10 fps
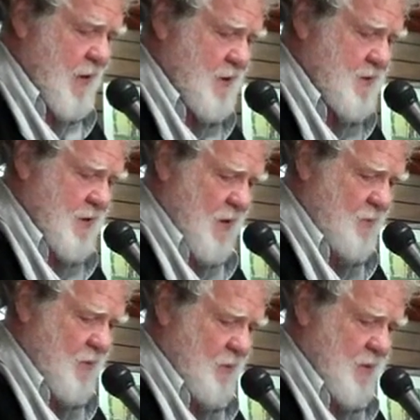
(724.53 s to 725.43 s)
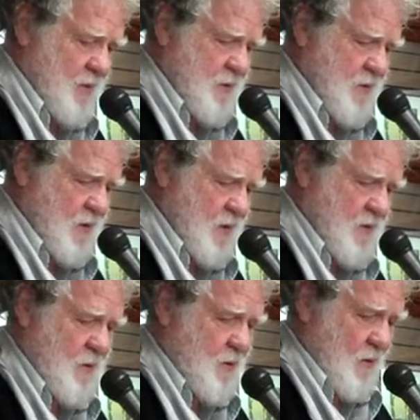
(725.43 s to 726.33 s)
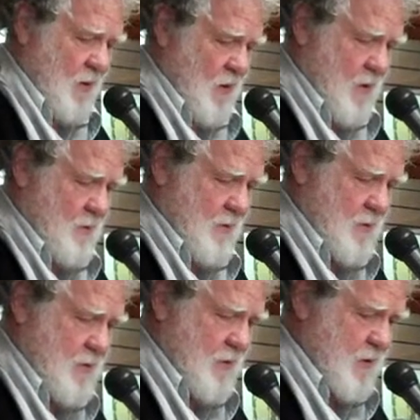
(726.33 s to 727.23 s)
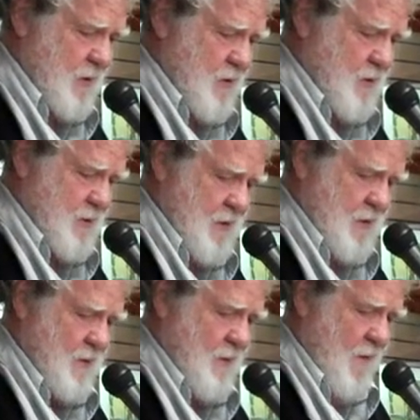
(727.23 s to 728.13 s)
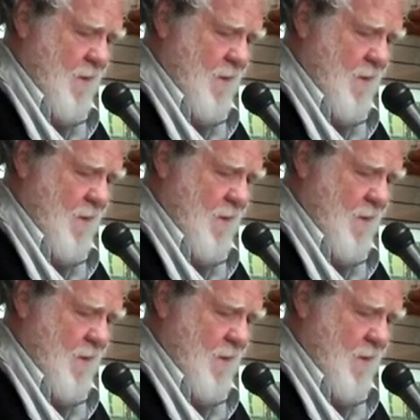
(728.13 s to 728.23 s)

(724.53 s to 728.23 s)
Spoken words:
last stop for Benzedrine, and onward to another scene.